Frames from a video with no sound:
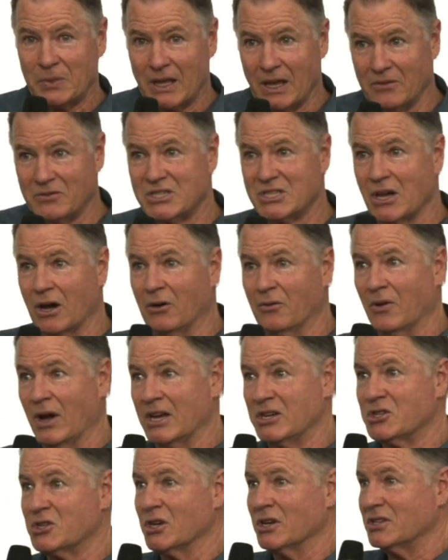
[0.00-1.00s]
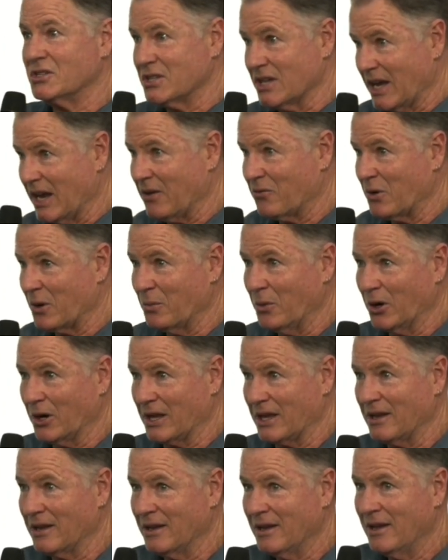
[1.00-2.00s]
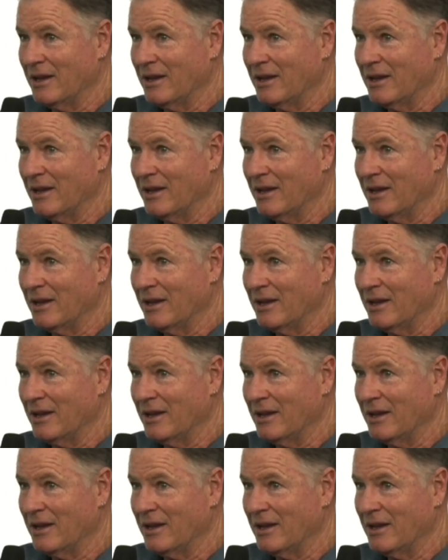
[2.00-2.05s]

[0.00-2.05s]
of salvation to everybody.